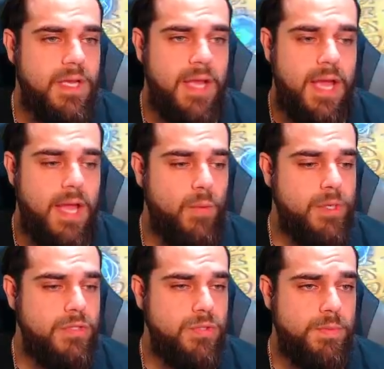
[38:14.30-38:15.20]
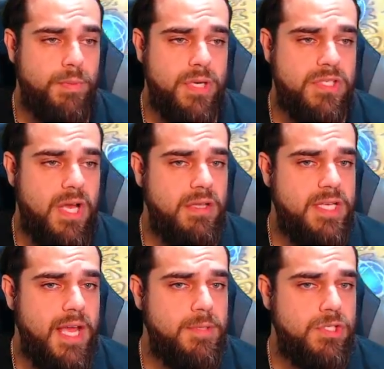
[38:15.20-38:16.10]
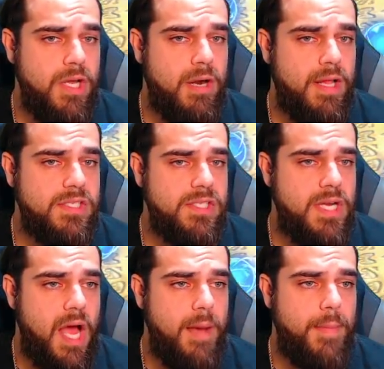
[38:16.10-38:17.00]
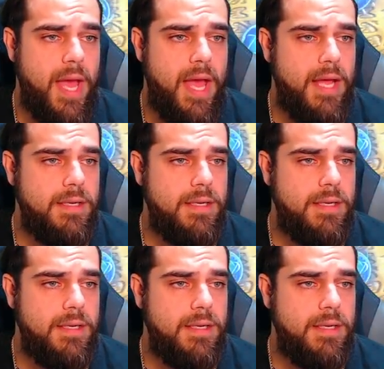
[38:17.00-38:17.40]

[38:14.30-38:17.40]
And we do some pretty solid damage there. That's not bad.